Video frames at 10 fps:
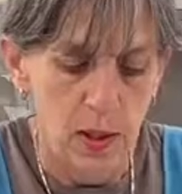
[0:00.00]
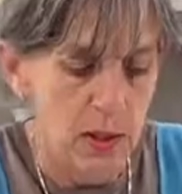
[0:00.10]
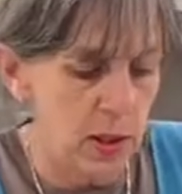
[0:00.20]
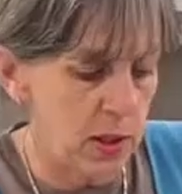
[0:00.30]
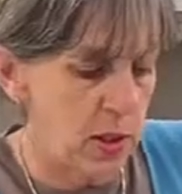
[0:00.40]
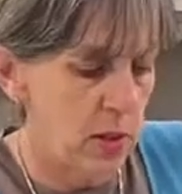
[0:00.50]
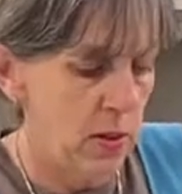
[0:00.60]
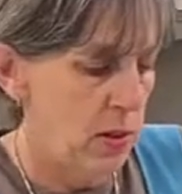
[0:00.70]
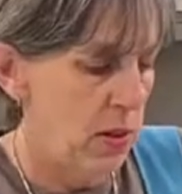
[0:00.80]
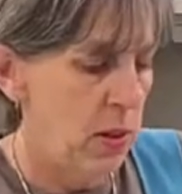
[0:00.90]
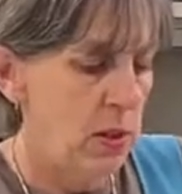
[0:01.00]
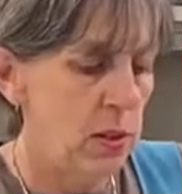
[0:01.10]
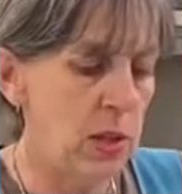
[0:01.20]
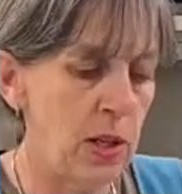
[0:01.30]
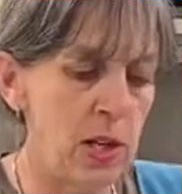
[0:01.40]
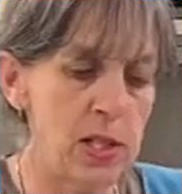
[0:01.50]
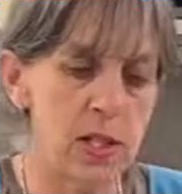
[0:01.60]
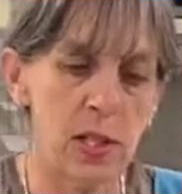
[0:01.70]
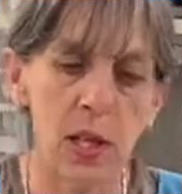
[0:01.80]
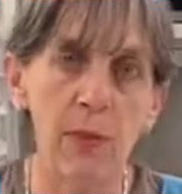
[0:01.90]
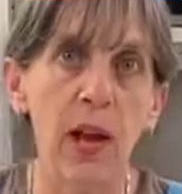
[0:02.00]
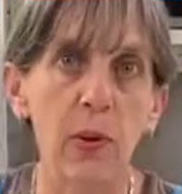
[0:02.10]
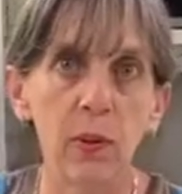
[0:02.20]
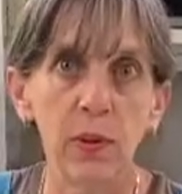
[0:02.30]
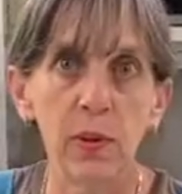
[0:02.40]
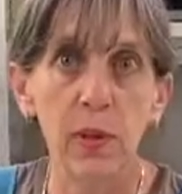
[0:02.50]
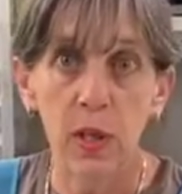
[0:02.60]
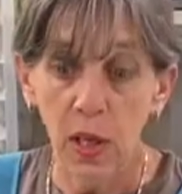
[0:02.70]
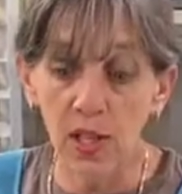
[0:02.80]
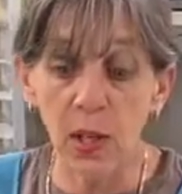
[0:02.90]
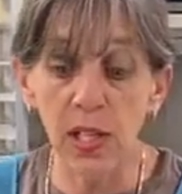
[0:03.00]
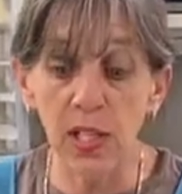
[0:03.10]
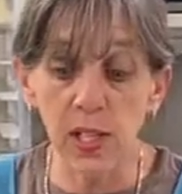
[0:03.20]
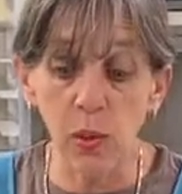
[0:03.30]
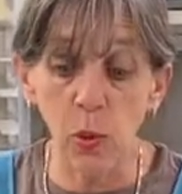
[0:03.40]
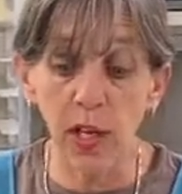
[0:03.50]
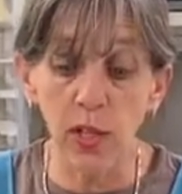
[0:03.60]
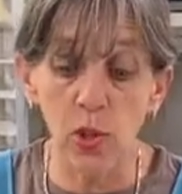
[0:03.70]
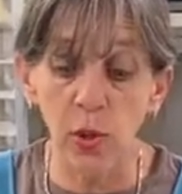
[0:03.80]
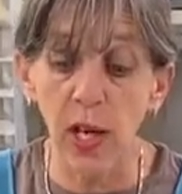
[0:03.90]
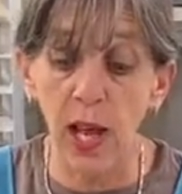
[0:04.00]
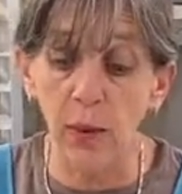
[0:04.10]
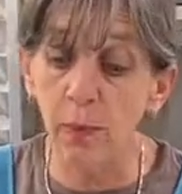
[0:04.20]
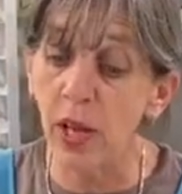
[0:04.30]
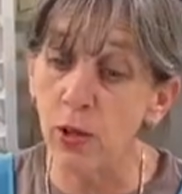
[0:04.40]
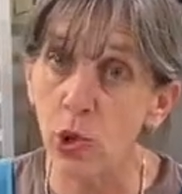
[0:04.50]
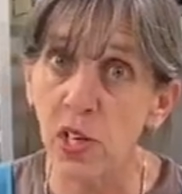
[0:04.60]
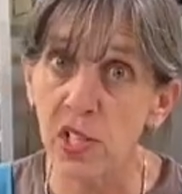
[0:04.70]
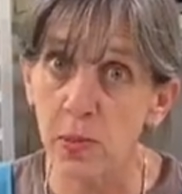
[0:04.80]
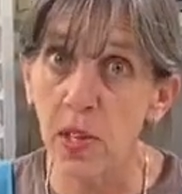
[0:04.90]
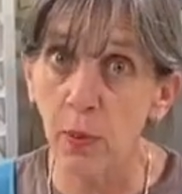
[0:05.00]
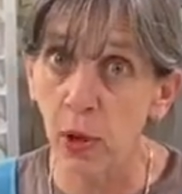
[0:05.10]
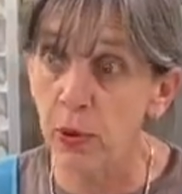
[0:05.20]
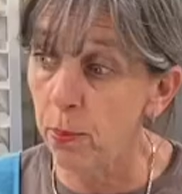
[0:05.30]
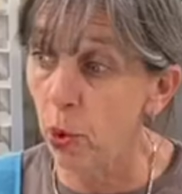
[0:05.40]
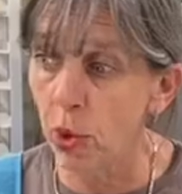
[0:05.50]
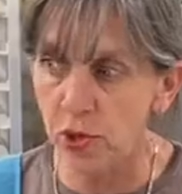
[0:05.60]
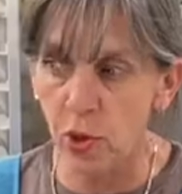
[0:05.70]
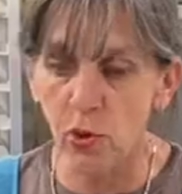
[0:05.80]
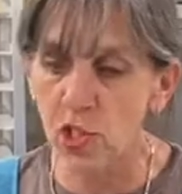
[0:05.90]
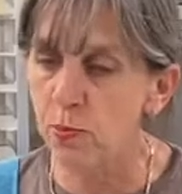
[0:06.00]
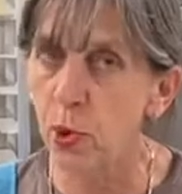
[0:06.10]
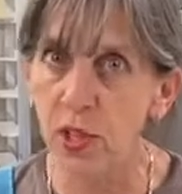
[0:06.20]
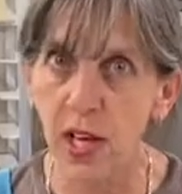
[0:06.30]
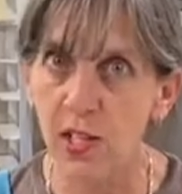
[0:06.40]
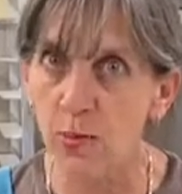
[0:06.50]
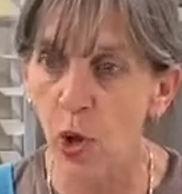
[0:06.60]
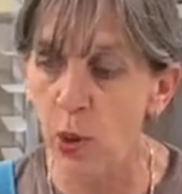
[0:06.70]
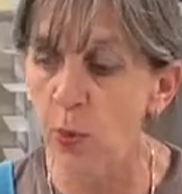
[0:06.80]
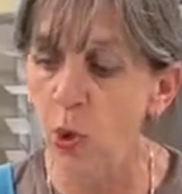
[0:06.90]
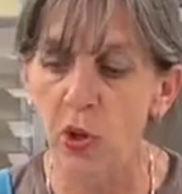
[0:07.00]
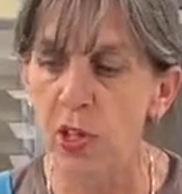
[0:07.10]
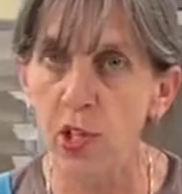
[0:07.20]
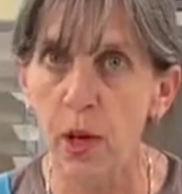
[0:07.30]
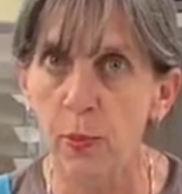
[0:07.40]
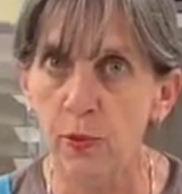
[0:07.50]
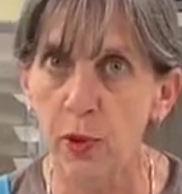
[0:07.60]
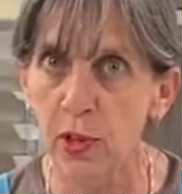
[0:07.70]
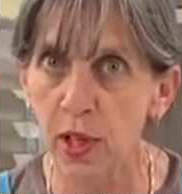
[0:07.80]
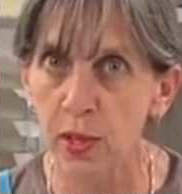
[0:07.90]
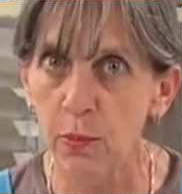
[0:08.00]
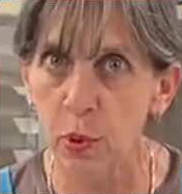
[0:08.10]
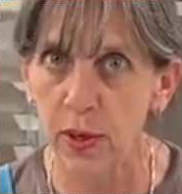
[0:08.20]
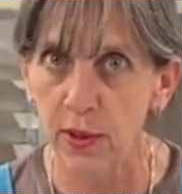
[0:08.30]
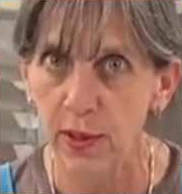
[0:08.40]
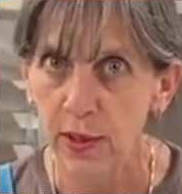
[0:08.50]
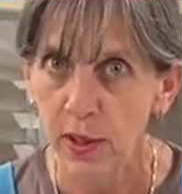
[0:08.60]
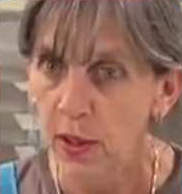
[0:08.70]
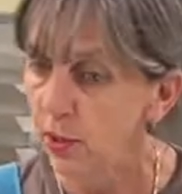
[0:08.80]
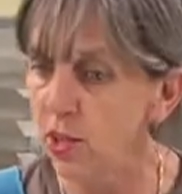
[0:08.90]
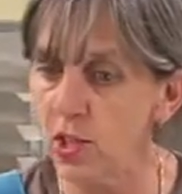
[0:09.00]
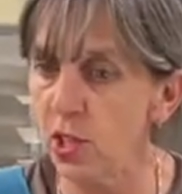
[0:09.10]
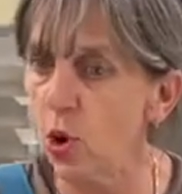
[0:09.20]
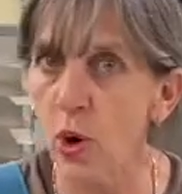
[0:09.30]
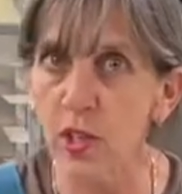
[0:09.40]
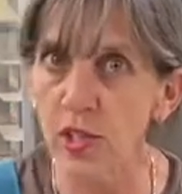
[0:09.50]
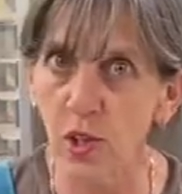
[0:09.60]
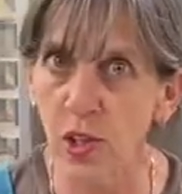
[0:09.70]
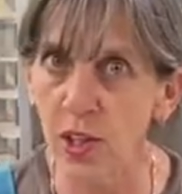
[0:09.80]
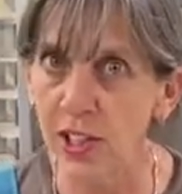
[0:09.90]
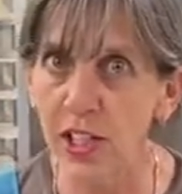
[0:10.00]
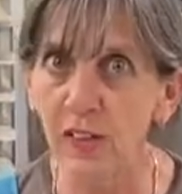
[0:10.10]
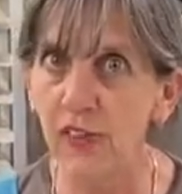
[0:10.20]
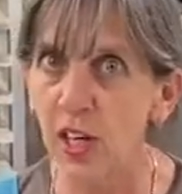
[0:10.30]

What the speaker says: look how nice it came out. It's an easy way to do it, but trust me about the bowl. Don't just put that small bowl on top of your cutting board, because the corn is going to leave the